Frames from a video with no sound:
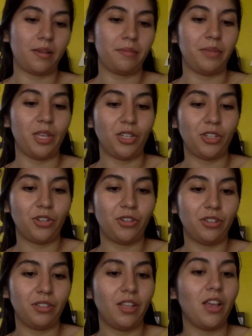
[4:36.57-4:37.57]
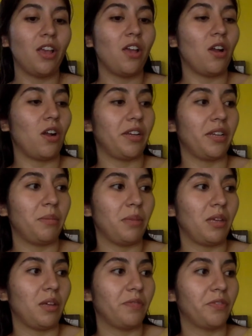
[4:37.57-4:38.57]
pictures are going to be
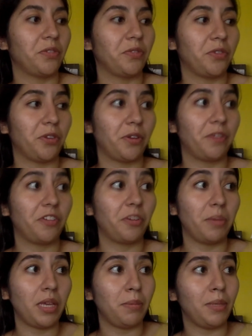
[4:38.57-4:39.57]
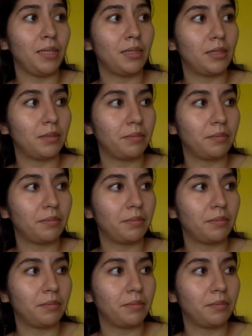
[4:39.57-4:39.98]
helpful for babies.